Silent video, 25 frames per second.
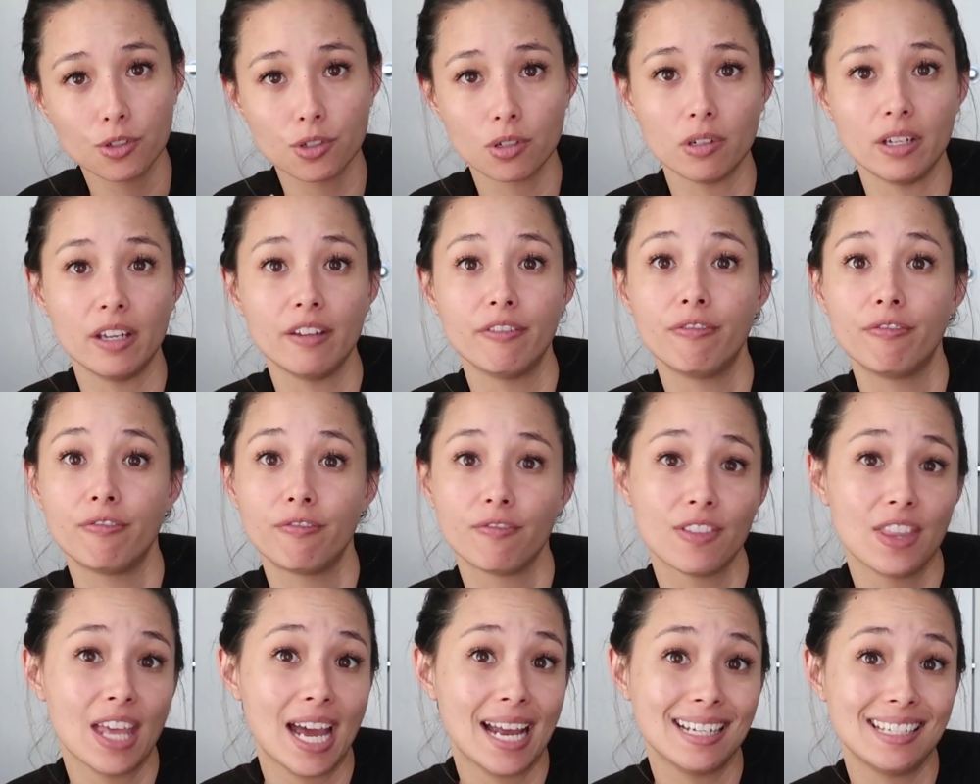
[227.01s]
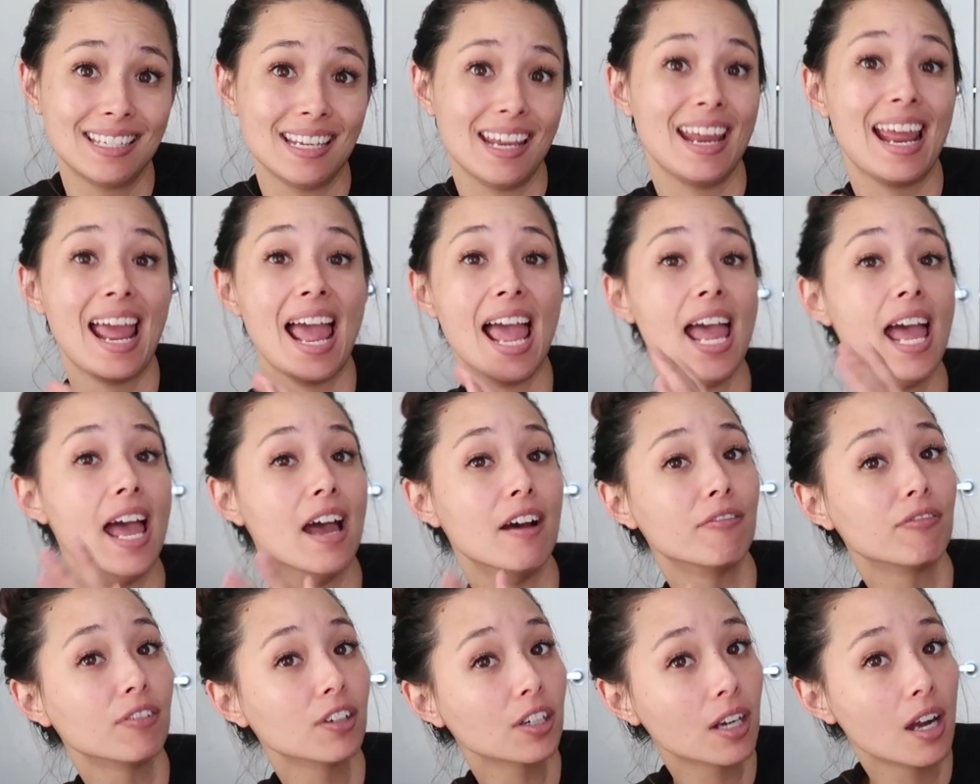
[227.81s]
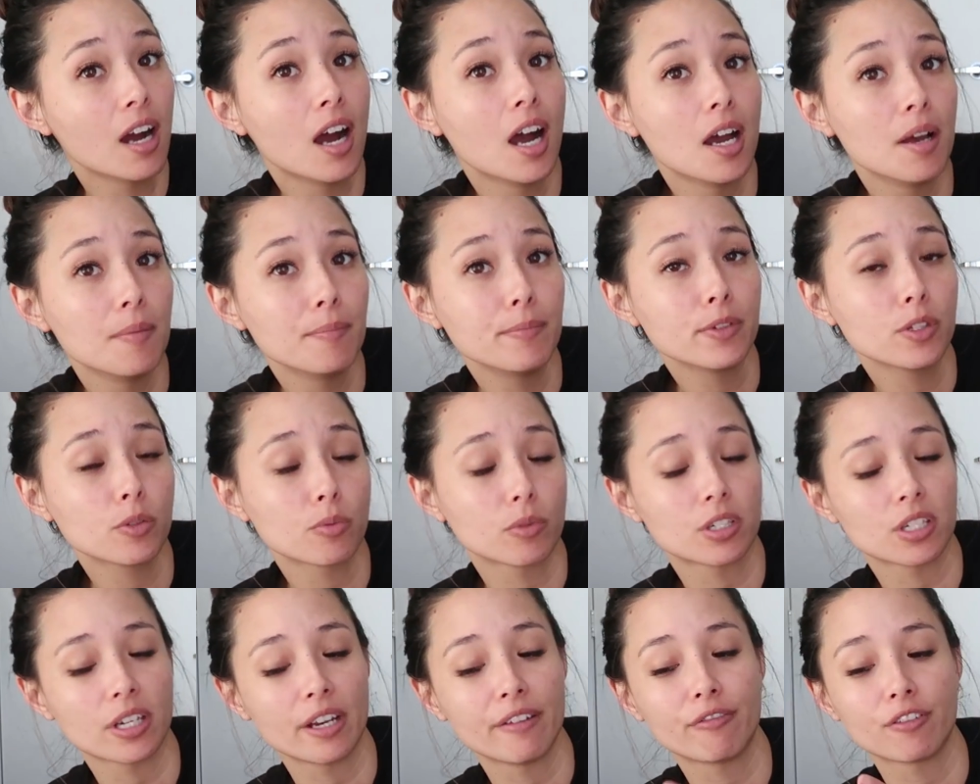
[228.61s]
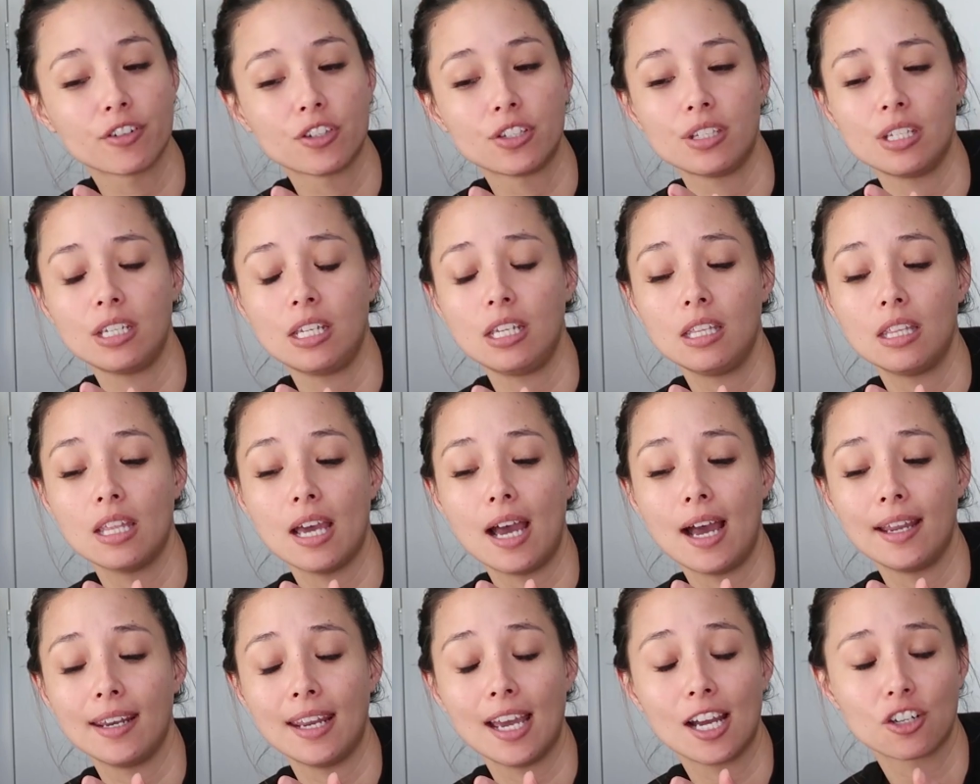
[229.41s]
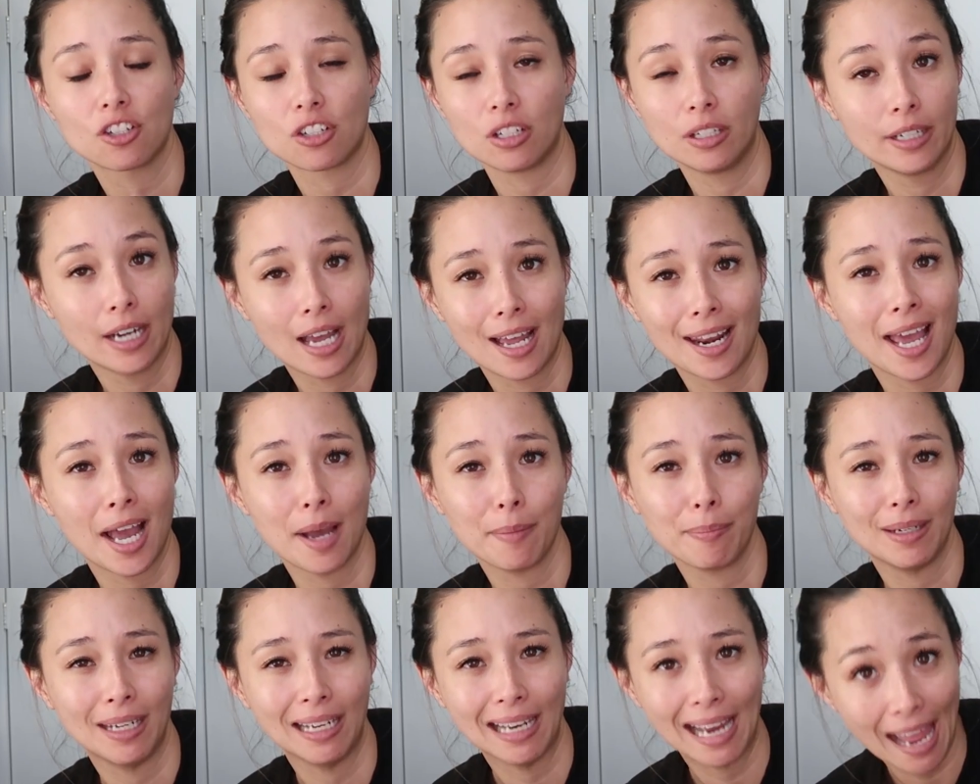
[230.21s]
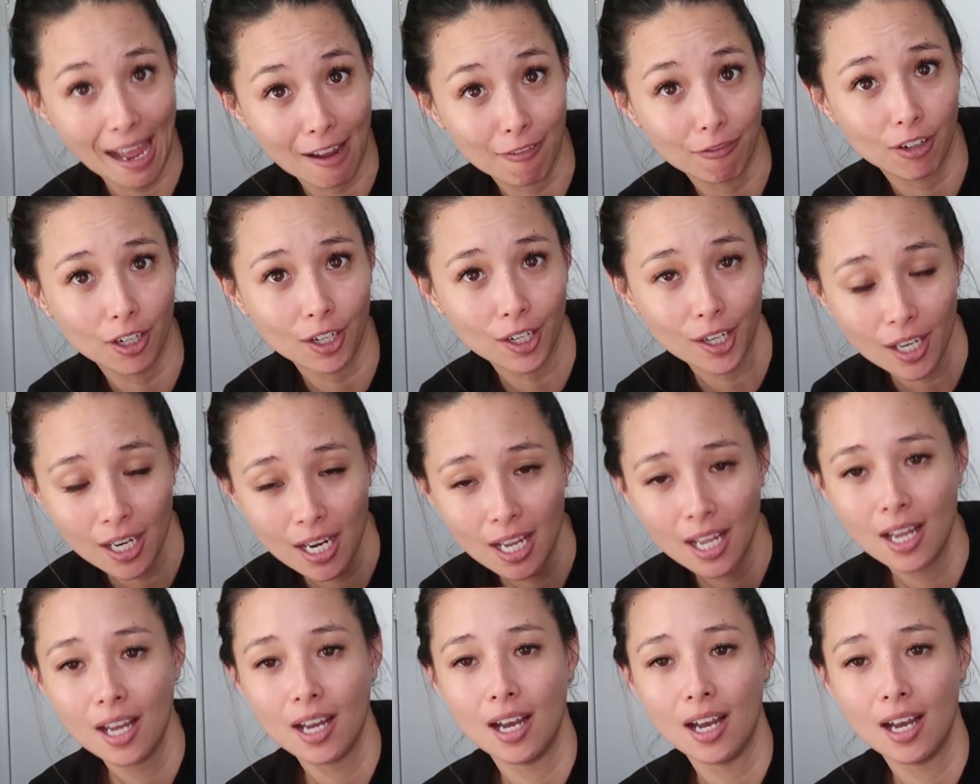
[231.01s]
So if that day ever comes, which I foresee that actually not happening ever,